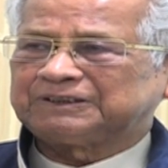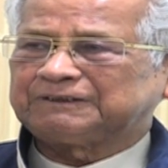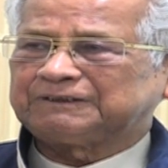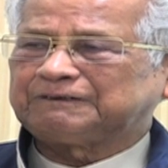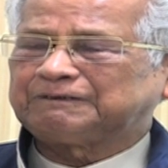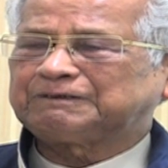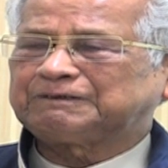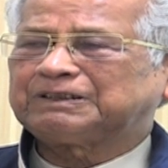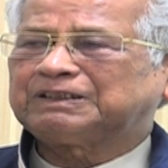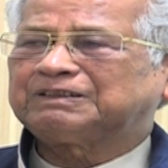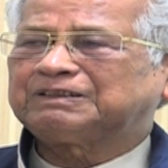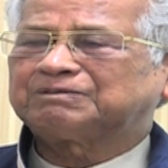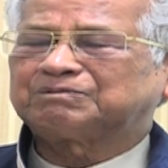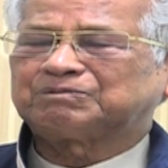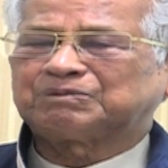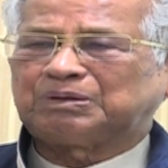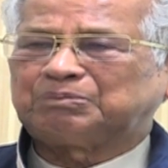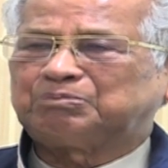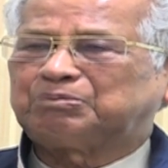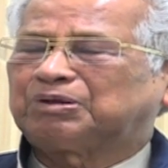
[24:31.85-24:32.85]
You see,
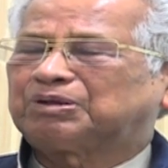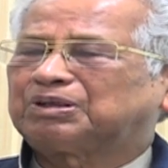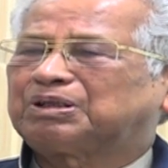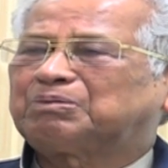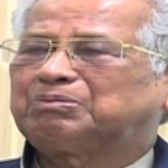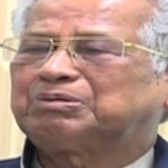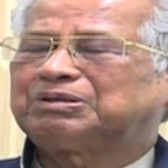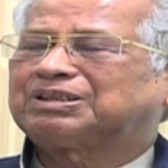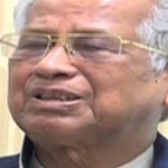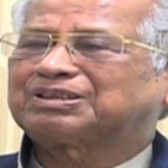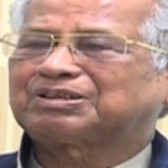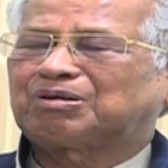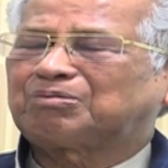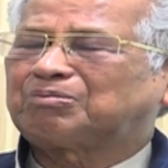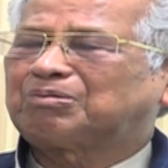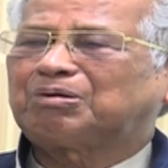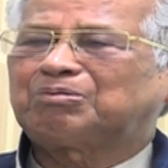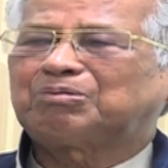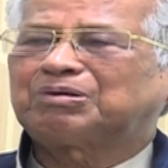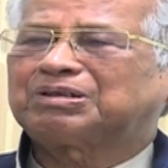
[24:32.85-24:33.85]
Manta Bishas Sharma